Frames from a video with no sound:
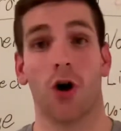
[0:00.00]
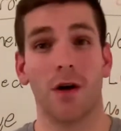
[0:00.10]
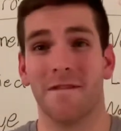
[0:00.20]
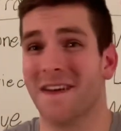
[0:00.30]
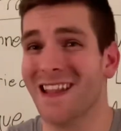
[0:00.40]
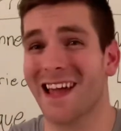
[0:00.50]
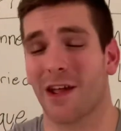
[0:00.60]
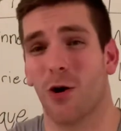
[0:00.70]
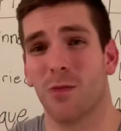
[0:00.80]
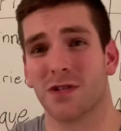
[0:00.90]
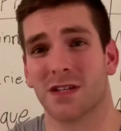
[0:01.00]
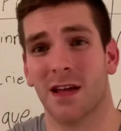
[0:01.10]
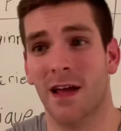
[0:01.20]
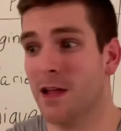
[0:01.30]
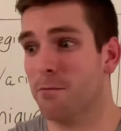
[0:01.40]
It felt like almost
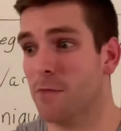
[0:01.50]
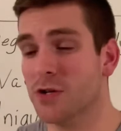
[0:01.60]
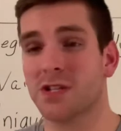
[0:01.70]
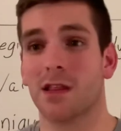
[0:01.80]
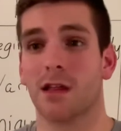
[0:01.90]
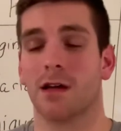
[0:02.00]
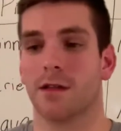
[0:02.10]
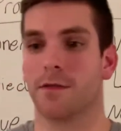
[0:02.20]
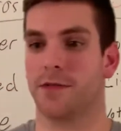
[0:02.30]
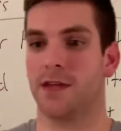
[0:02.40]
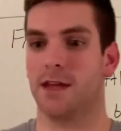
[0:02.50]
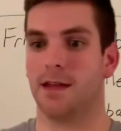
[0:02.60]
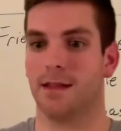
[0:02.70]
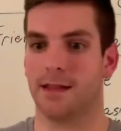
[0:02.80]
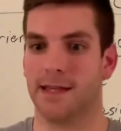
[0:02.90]
most of the
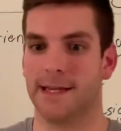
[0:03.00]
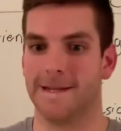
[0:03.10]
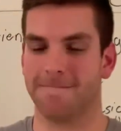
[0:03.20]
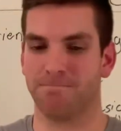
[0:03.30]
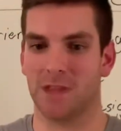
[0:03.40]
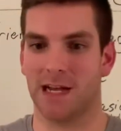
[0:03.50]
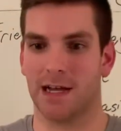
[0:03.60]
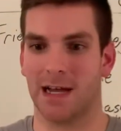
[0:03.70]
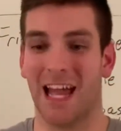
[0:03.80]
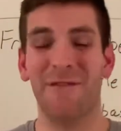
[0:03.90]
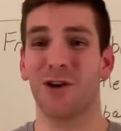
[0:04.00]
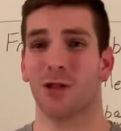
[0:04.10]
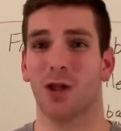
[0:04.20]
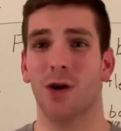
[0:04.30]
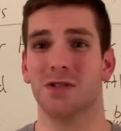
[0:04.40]
the the uh, heavier
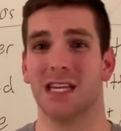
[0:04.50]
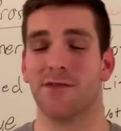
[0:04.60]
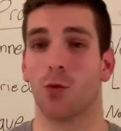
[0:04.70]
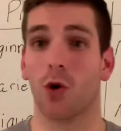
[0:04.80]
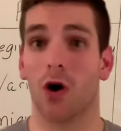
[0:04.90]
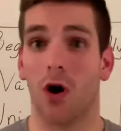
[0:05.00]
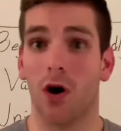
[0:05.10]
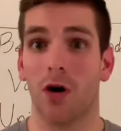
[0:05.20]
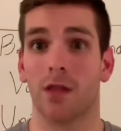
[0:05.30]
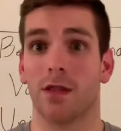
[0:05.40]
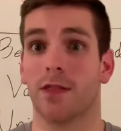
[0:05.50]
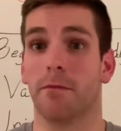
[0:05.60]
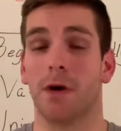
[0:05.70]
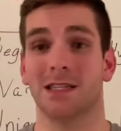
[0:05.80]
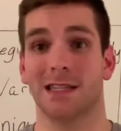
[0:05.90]
loads even were on the
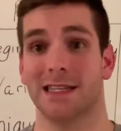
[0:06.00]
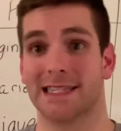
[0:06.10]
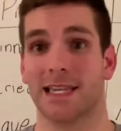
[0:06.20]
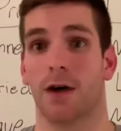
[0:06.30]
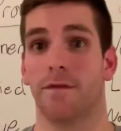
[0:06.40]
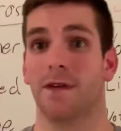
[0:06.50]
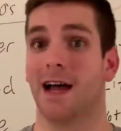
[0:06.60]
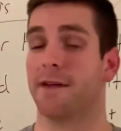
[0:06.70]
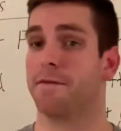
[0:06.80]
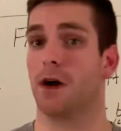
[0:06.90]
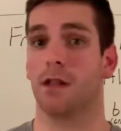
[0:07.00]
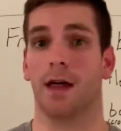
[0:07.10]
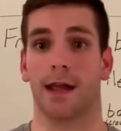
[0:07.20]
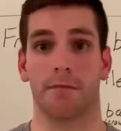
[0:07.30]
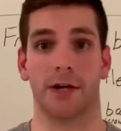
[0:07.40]
muscle itself. I felt
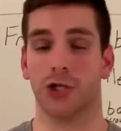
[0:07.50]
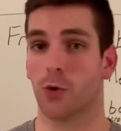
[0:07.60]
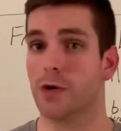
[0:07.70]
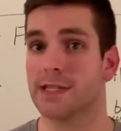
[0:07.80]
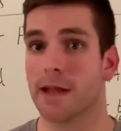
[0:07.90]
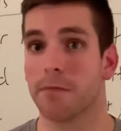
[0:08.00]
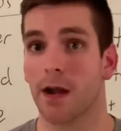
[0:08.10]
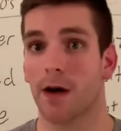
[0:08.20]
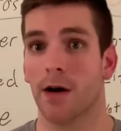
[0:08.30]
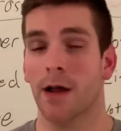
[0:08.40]
like my joints had better